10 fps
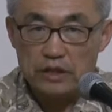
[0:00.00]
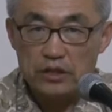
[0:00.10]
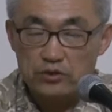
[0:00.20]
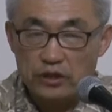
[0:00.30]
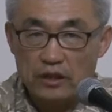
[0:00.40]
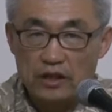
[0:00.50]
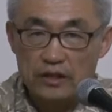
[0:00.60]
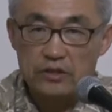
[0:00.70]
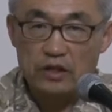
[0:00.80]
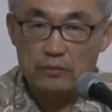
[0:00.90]

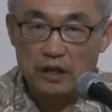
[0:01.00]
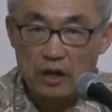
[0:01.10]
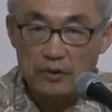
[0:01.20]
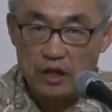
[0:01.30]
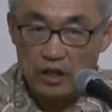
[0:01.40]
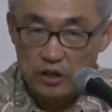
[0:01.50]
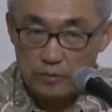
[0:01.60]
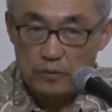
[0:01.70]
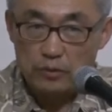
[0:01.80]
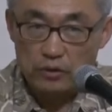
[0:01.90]
Israelites are becoming God's
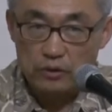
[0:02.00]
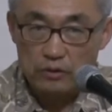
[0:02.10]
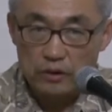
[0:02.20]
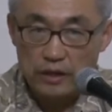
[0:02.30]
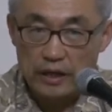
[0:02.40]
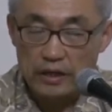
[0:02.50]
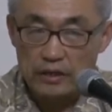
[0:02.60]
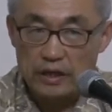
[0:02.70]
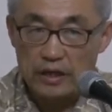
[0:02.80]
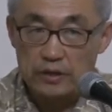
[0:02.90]
people.
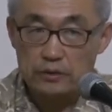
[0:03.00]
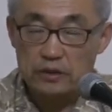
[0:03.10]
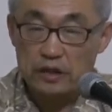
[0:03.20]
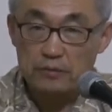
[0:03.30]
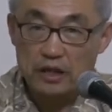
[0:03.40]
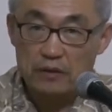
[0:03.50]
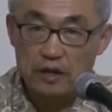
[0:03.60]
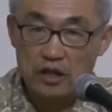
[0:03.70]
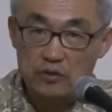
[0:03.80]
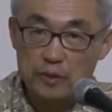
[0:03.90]
And as they become
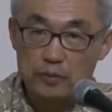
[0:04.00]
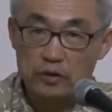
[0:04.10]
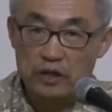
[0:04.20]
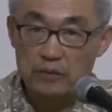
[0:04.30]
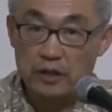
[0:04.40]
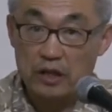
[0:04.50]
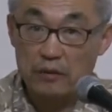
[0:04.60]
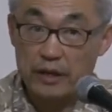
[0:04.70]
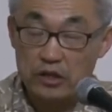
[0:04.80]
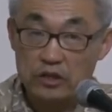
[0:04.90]
God's people, they
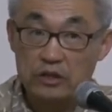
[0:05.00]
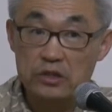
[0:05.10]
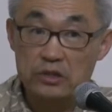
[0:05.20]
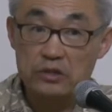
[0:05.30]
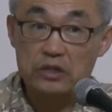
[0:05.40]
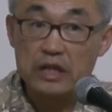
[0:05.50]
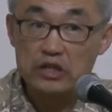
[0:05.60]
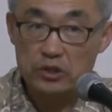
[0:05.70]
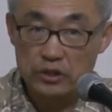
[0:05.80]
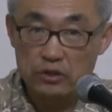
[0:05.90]
become actually, this is
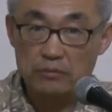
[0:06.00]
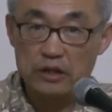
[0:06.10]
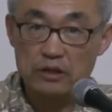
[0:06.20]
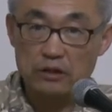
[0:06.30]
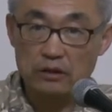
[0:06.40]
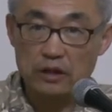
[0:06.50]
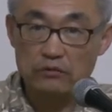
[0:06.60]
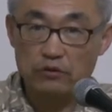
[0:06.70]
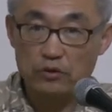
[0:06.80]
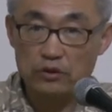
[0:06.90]
nation in the making.
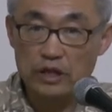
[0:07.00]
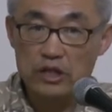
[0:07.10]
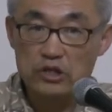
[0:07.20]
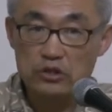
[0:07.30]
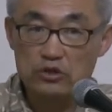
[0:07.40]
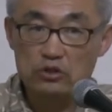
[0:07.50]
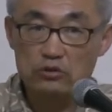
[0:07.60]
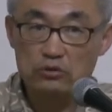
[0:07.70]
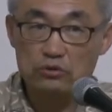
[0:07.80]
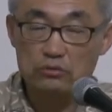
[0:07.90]
And for a nation
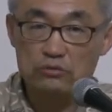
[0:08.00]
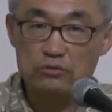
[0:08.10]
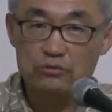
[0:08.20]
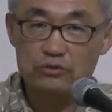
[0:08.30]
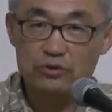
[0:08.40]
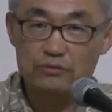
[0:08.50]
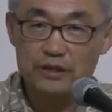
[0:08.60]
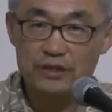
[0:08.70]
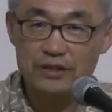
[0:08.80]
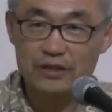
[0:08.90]
to
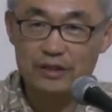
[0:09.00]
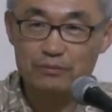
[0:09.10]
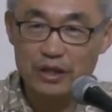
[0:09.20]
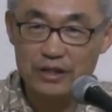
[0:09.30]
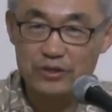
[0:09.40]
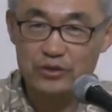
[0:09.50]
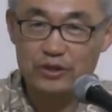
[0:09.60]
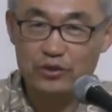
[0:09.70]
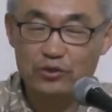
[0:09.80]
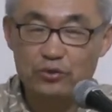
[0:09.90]
be in place, you
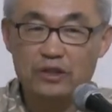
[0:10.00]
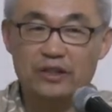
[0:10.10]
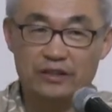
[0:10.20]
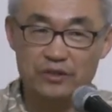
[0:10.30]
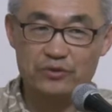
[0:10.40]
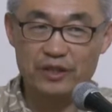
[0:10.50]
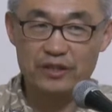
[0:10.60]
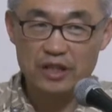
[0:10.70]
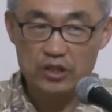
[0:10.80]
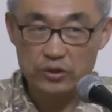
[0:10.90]
need three things, right?
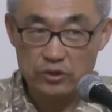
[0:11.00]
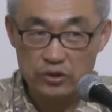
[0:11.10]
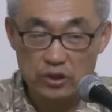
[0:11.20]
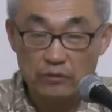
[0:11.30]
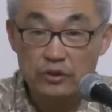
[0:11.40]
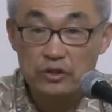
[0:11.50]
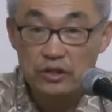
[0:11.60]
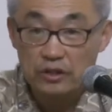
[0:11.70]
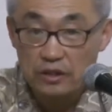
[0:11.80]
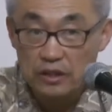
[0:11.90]
The
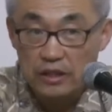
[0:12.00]
sovereignty,